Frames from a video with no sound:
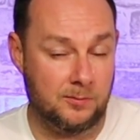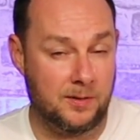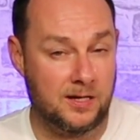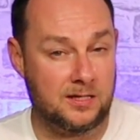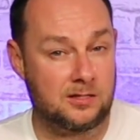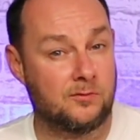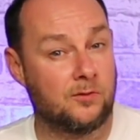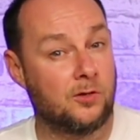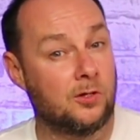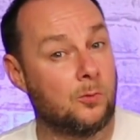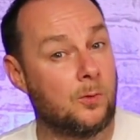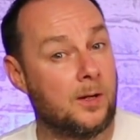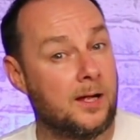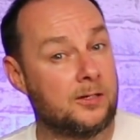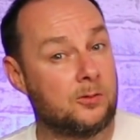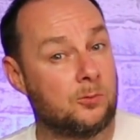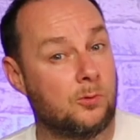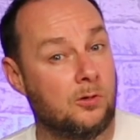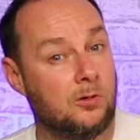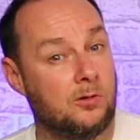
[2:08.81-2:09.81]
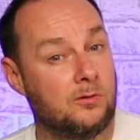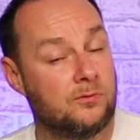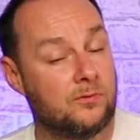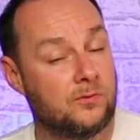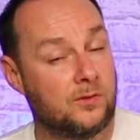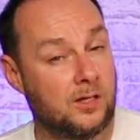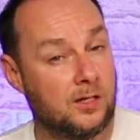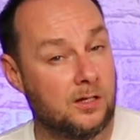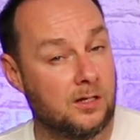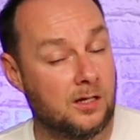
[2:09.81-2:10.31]
best of all the White
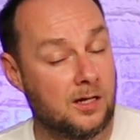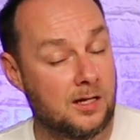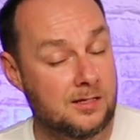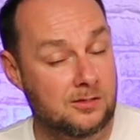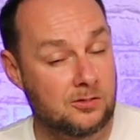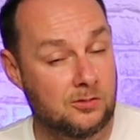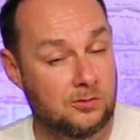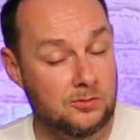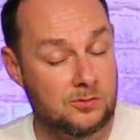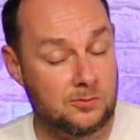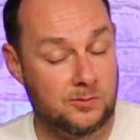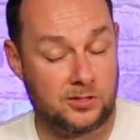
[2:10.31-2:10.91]
Dwarf articles,